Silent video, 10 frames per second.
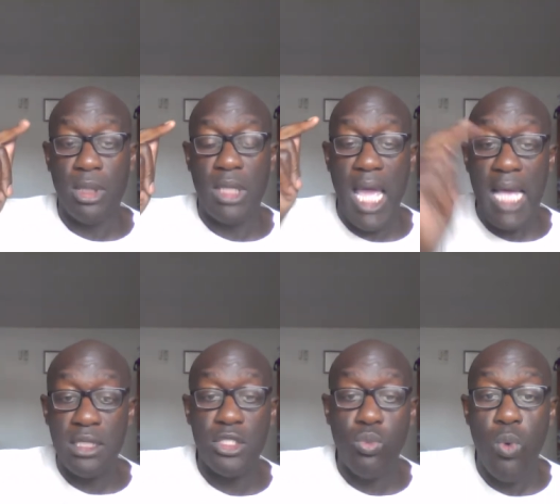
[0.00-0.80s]

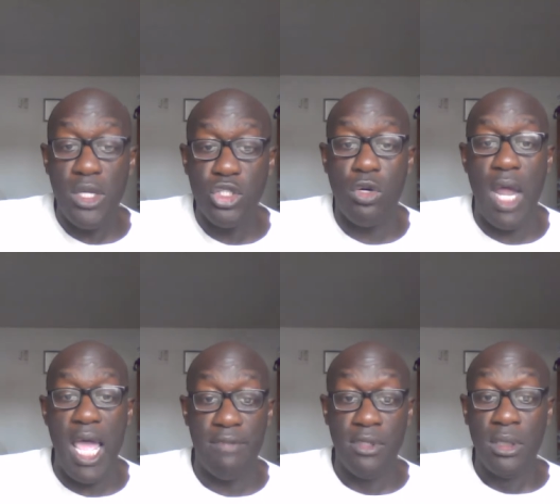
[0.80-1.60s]
cast this
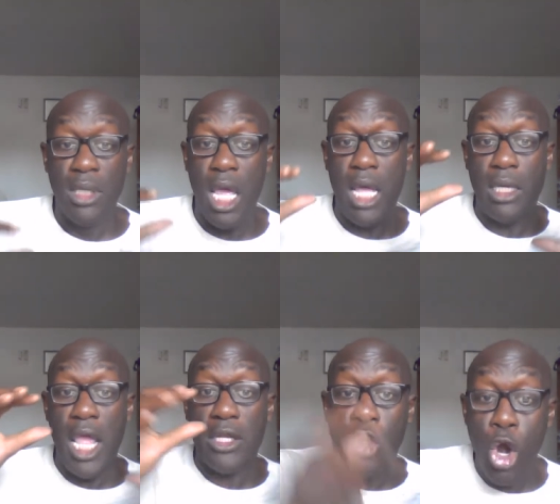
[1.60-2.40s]
witchcraft and,
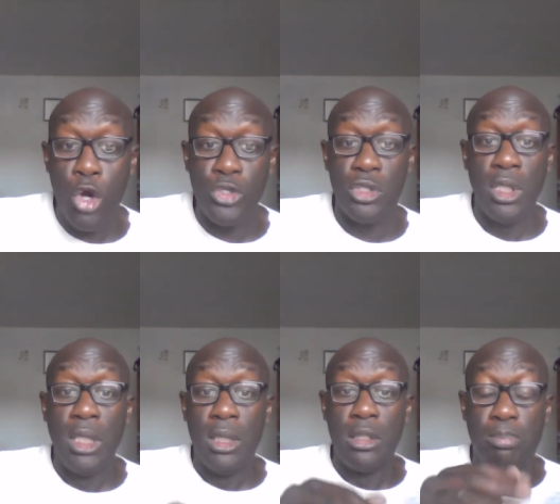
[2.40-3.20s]
and curse
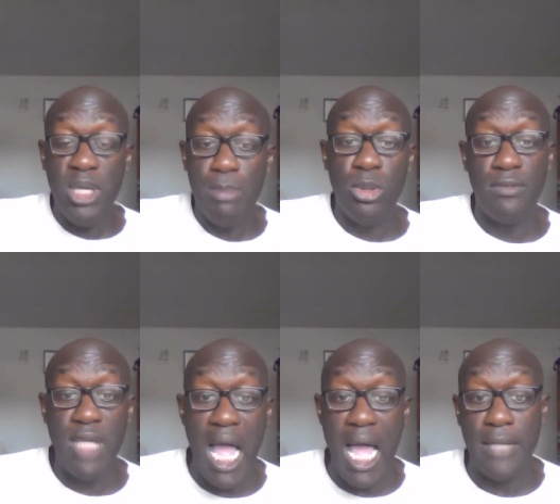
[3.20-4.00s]
the people of
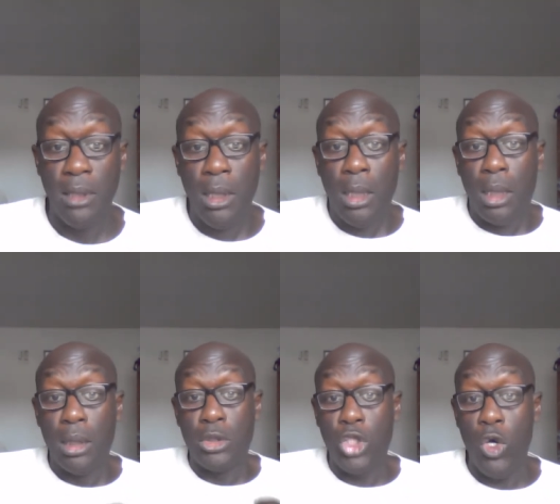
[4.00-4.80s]
God.
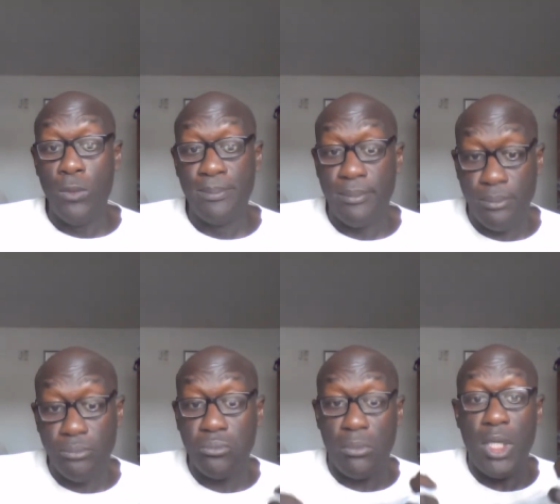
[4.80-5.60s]
And so
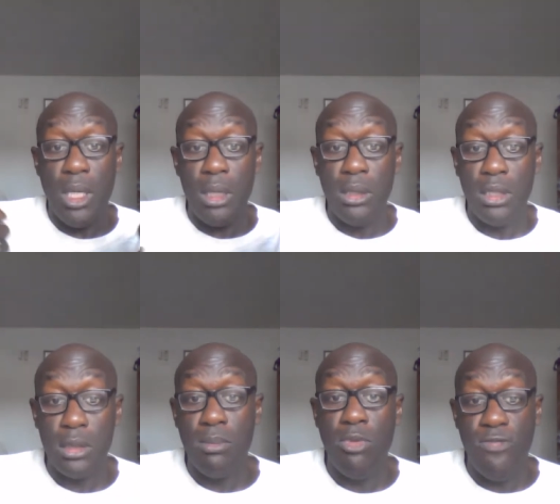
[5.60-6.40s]

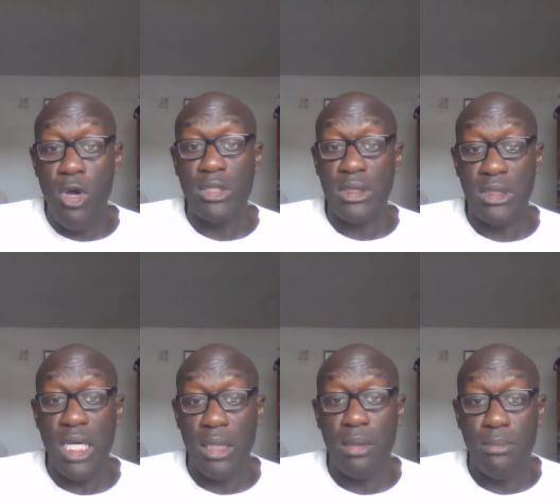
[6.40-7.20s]
this fortune
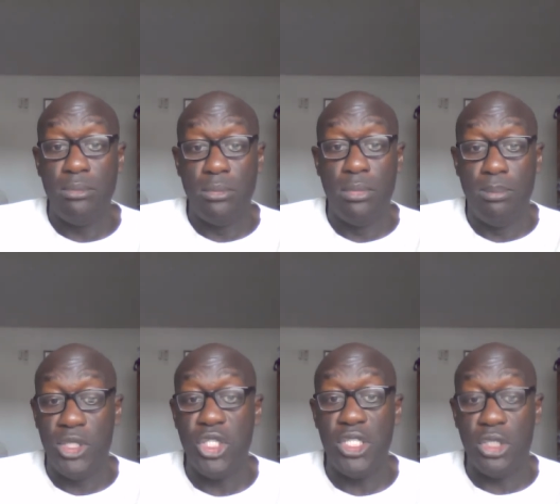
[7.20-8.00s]
teller
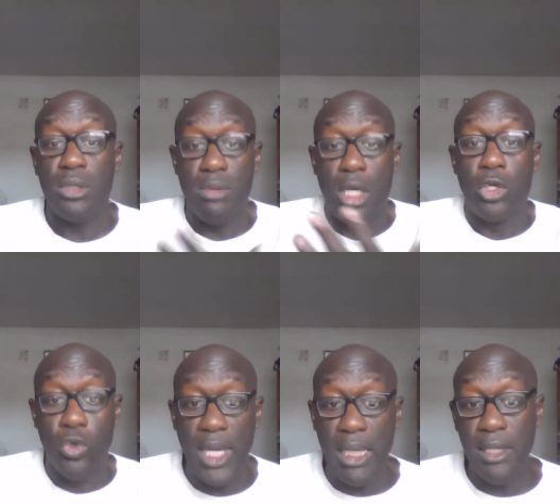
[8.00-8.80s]
magician
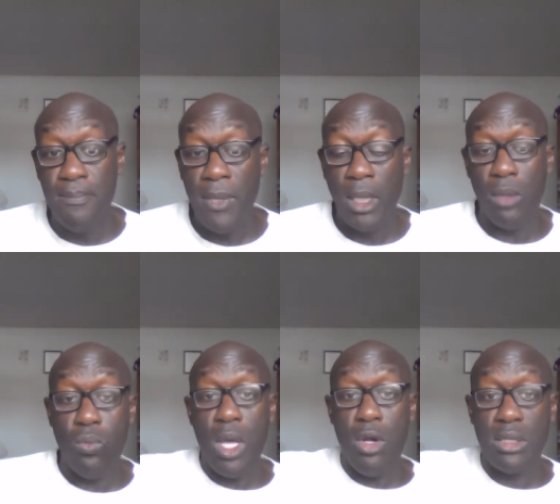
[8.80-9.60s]
agreed he
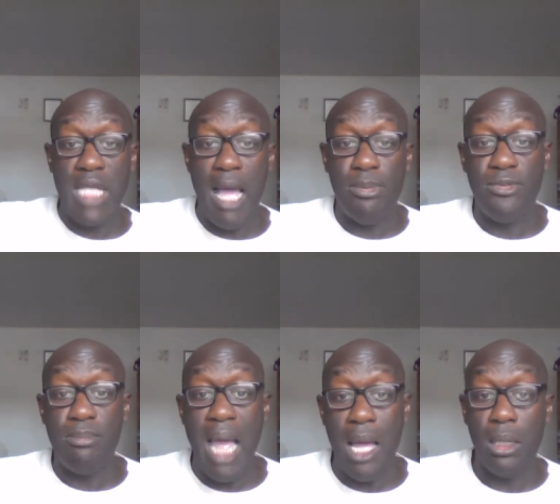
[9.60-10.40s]
went on top of
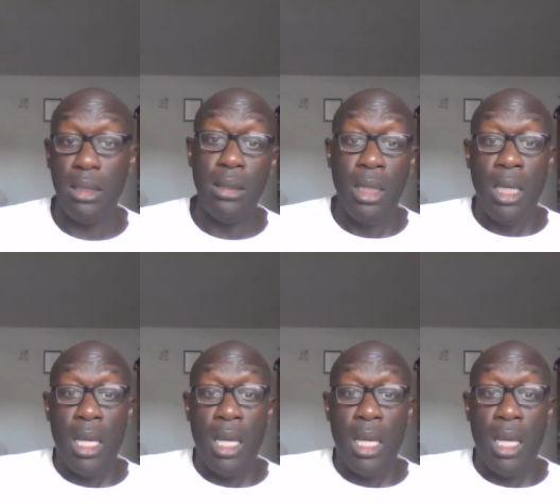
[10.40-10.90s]
a mountain